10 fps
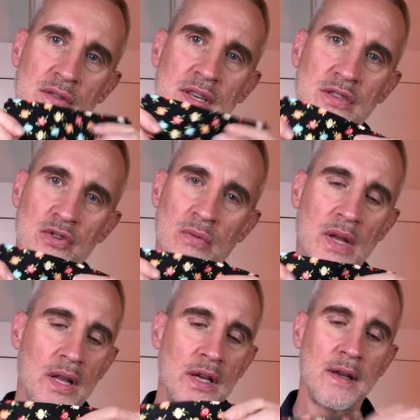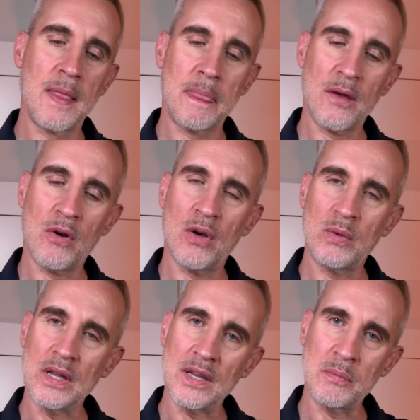these are really, they're all
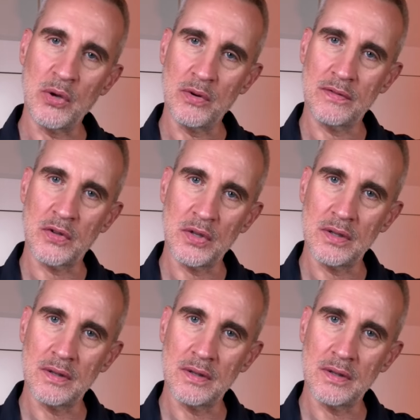really beautiful